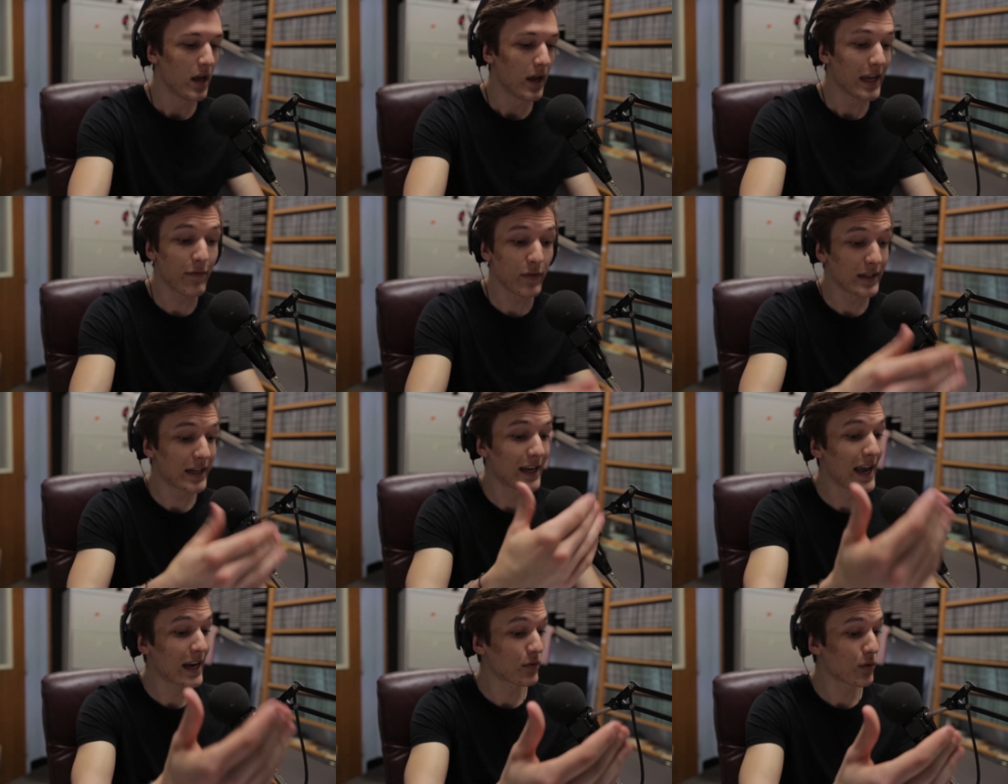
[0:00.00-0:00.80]
even
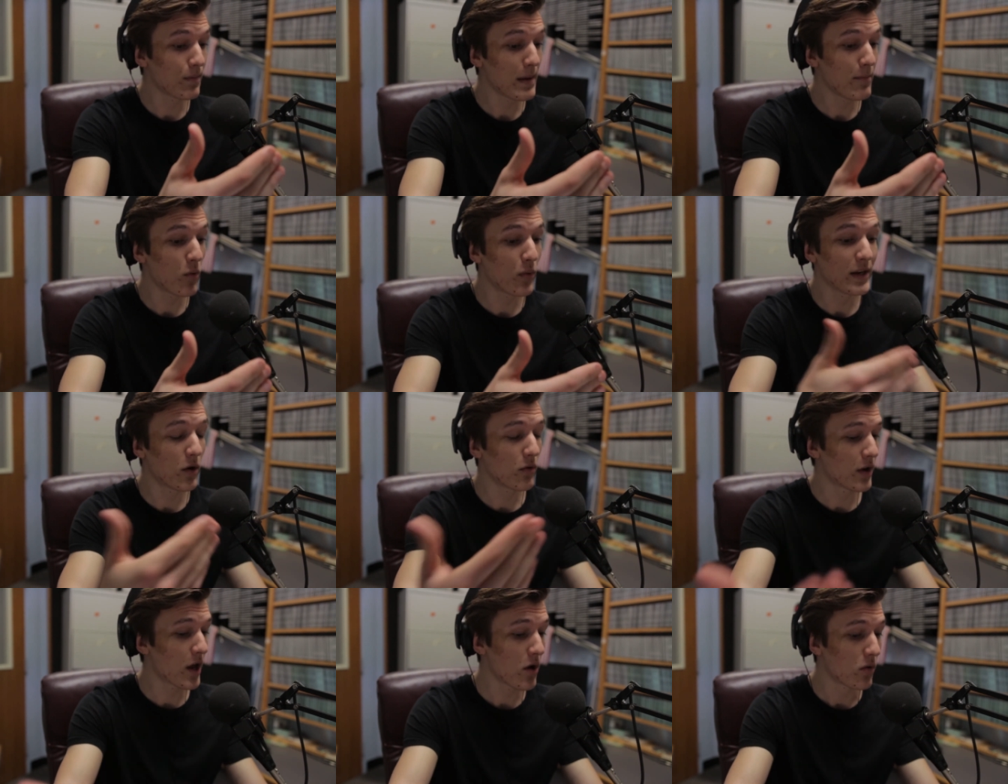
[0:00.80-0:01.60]
connect with people we
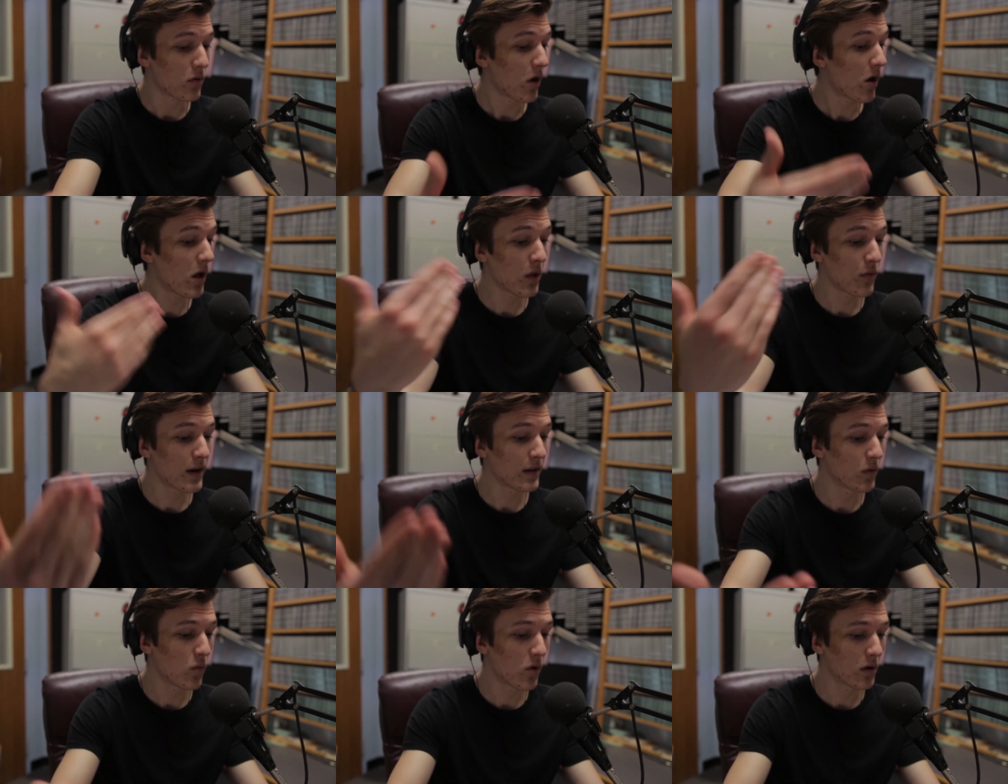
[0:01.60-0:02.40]
don't know all
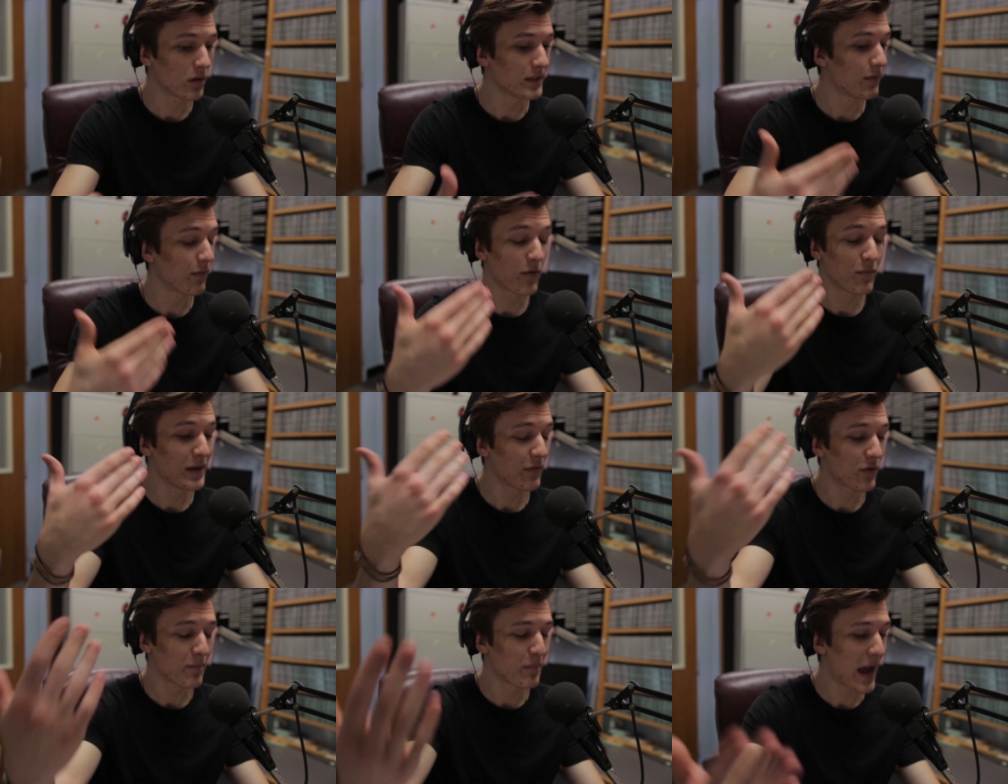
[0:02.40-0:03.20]
around the world from
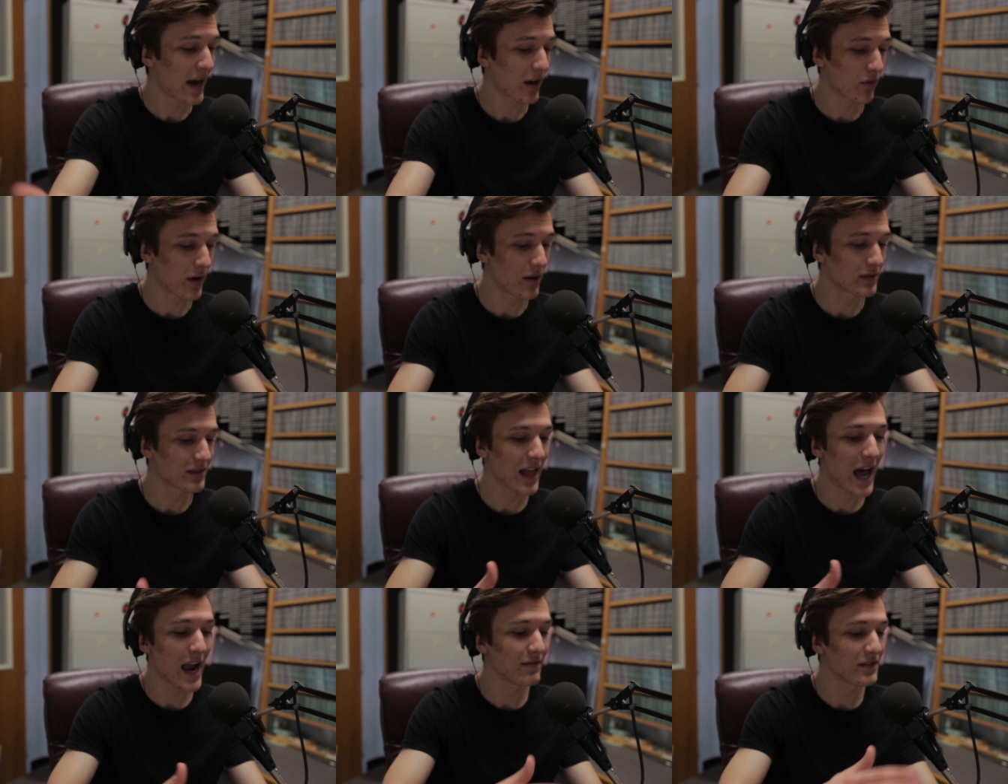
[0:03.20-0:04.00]
different backgrounds,
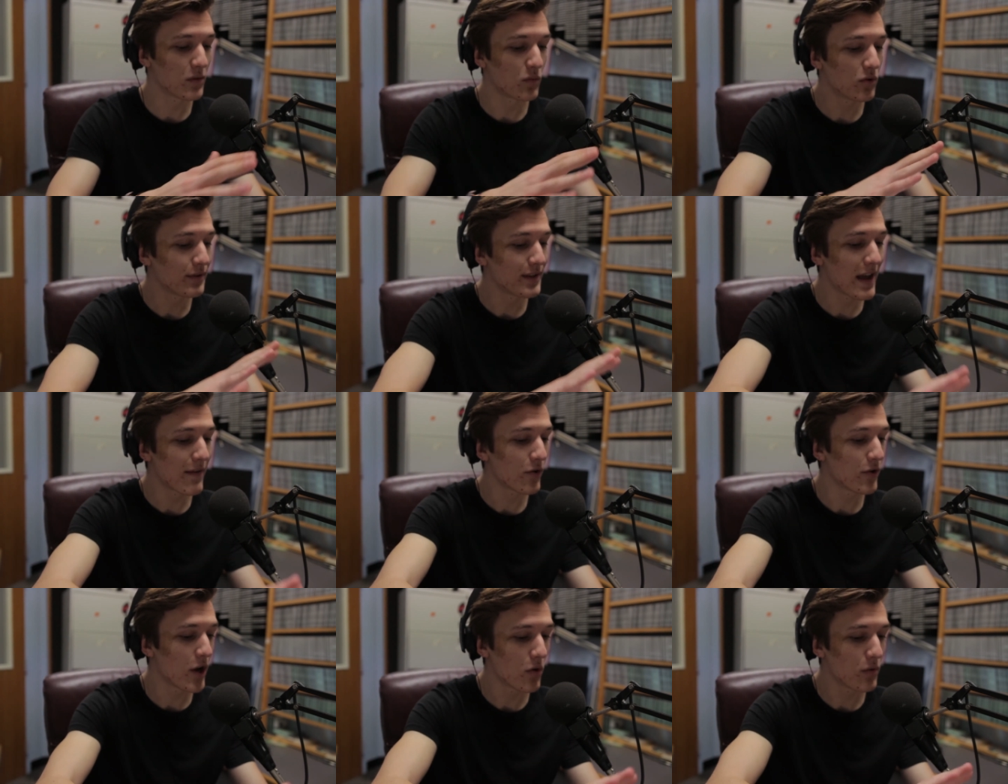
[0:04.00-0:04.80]
lives that we'll
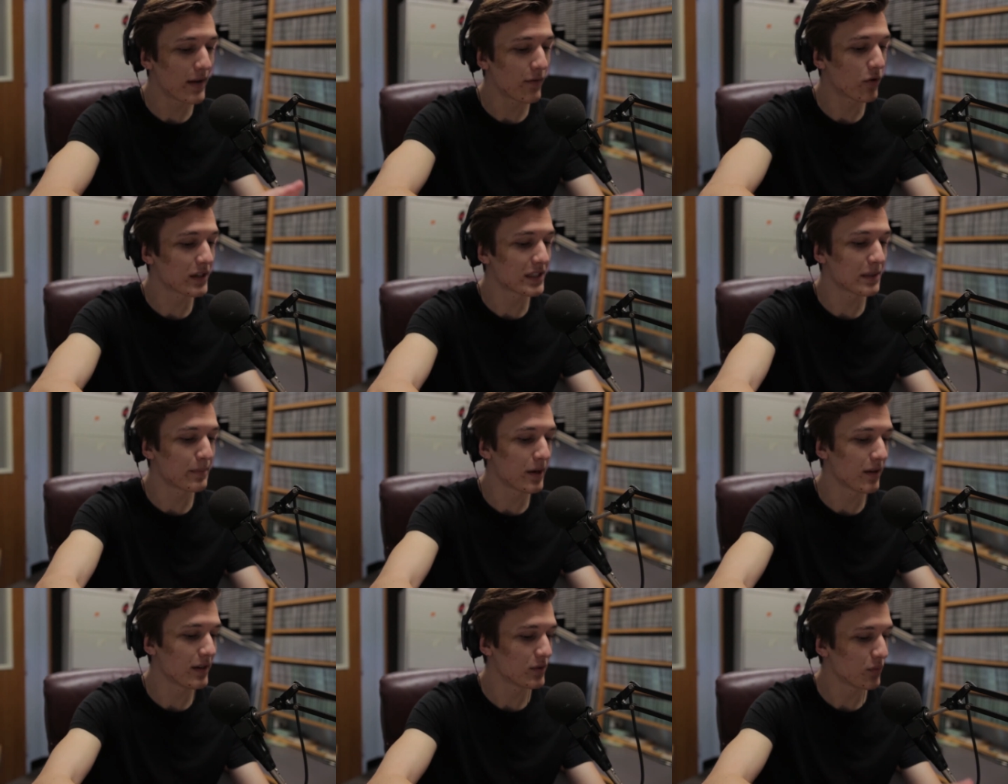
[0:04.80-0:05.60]
never know, never
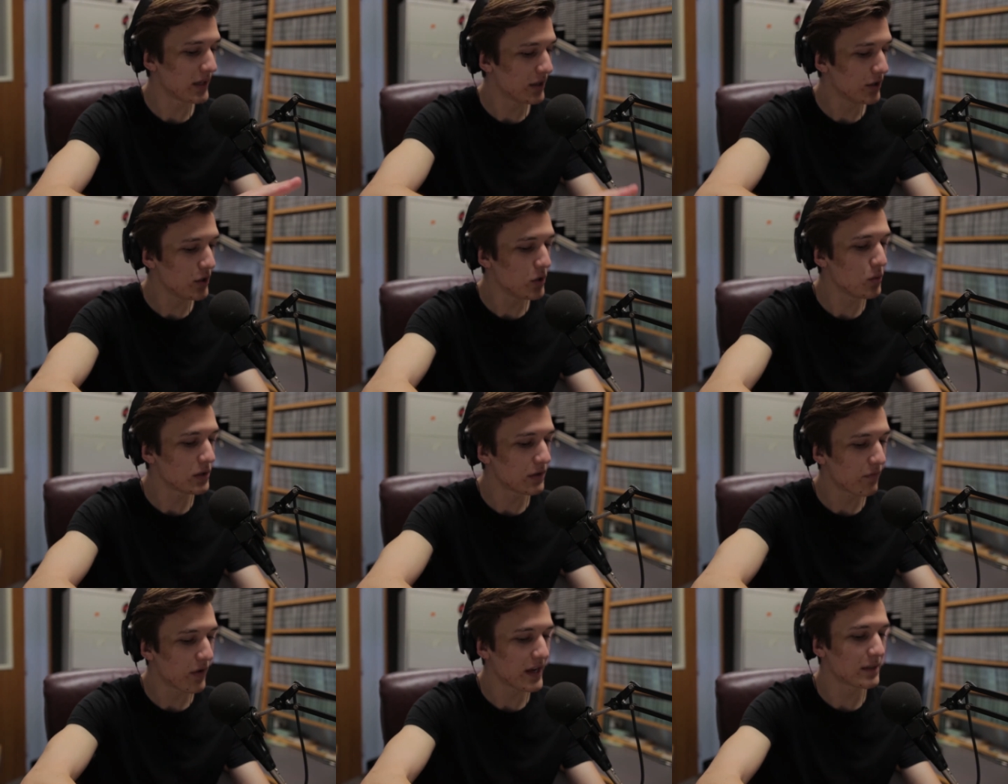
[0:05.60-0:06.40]
experience. We can
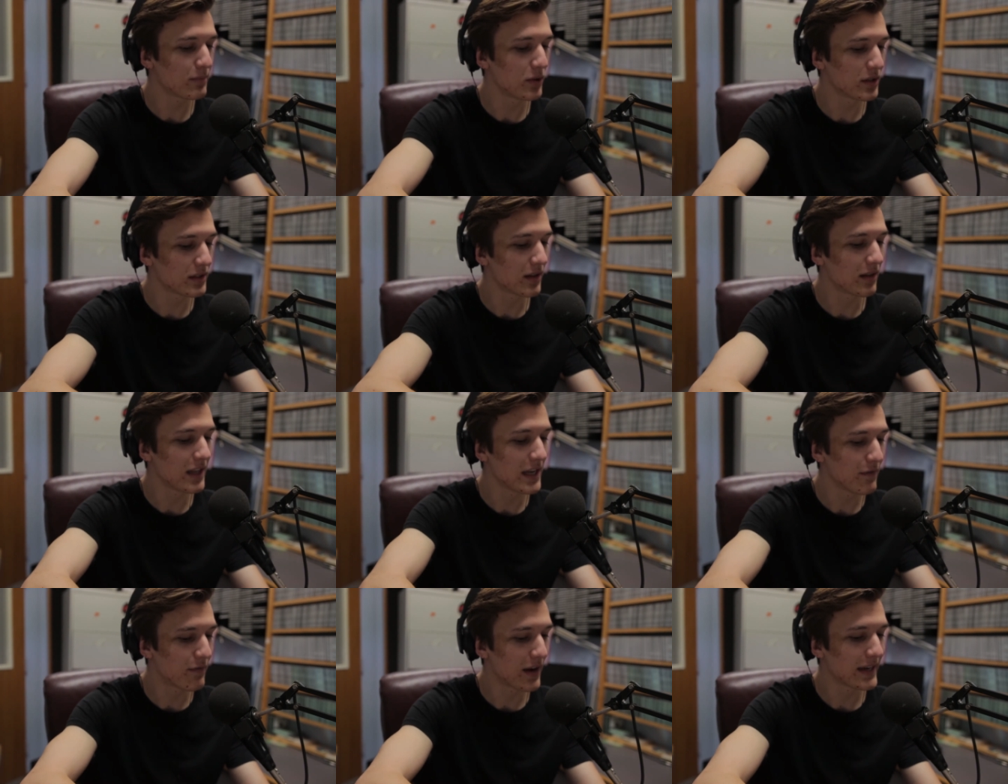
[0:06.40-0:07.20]
use Facebook to
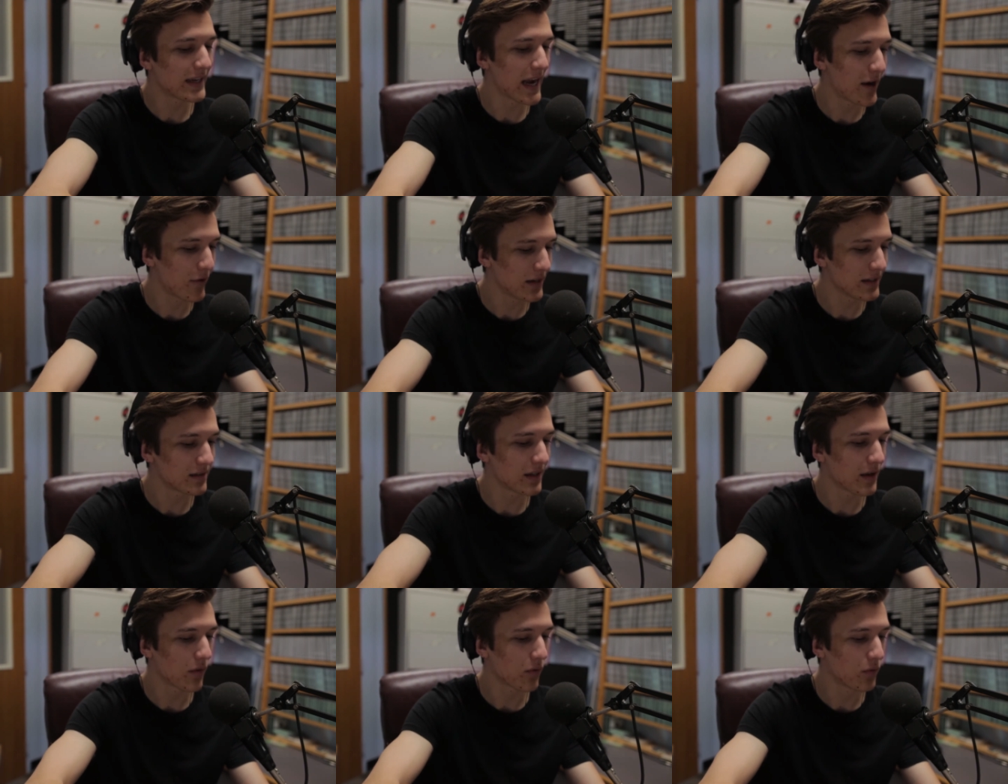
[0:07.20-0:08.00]
live
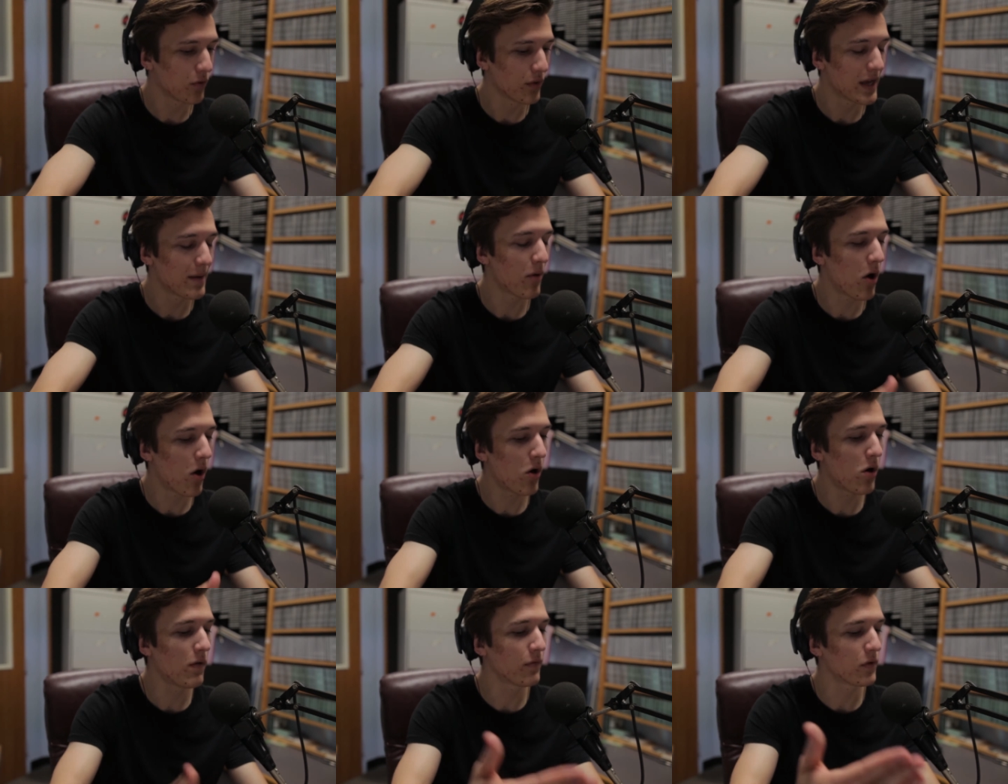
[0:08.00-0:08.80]
vicariously through them,
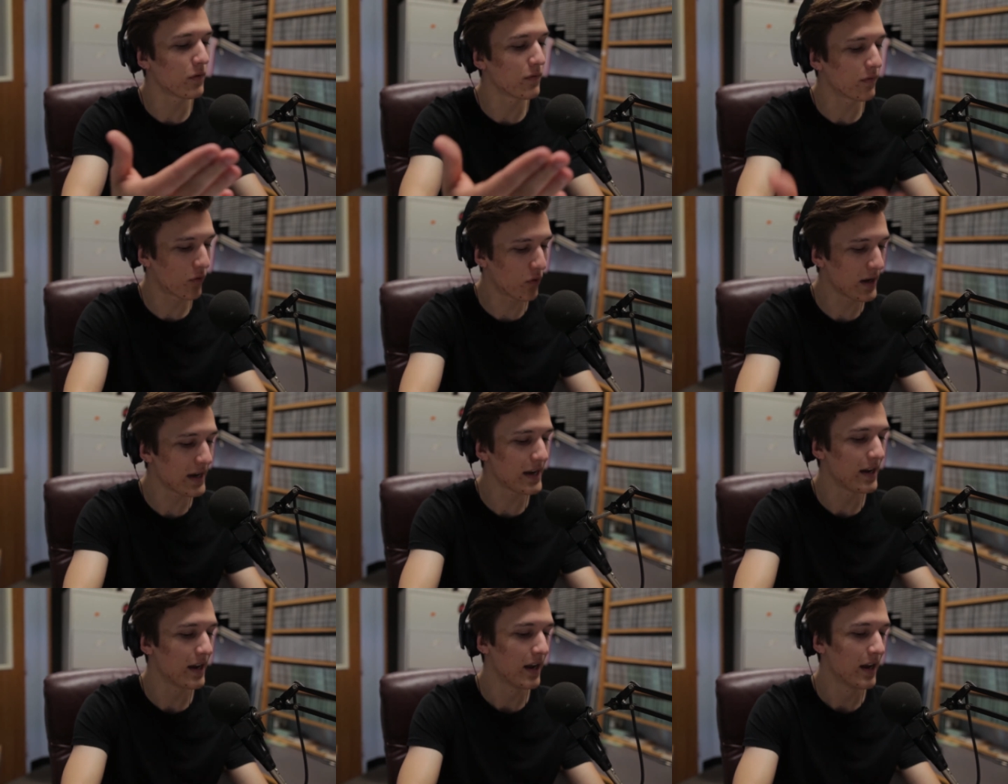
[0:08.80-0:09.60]
all for
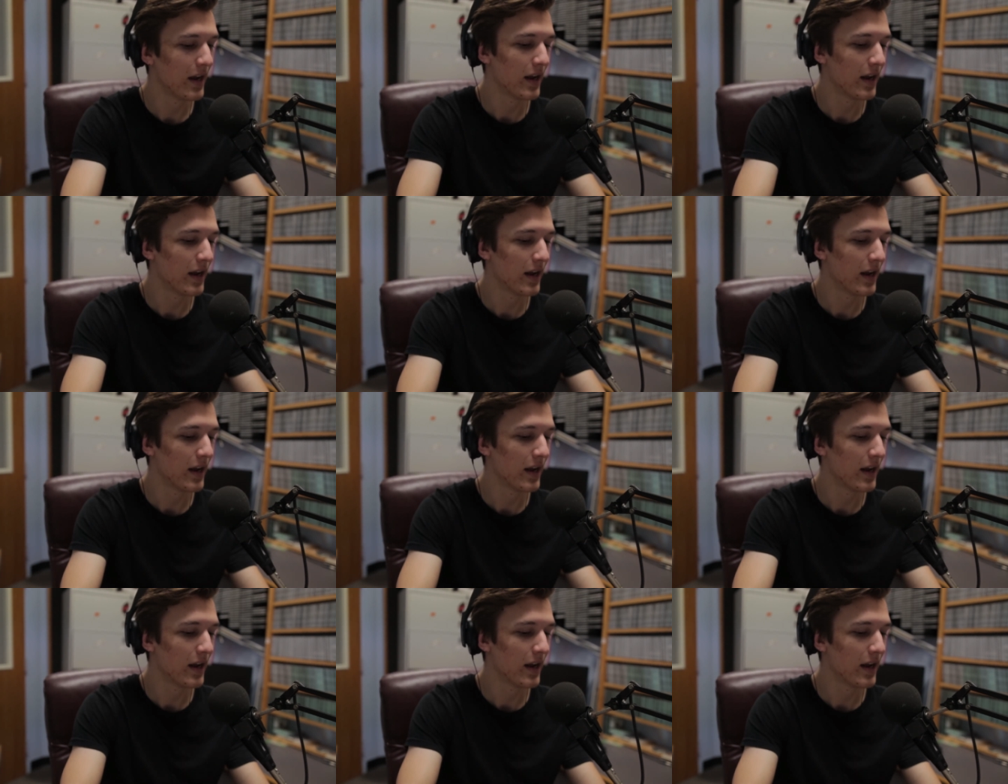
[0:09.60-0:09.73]
free,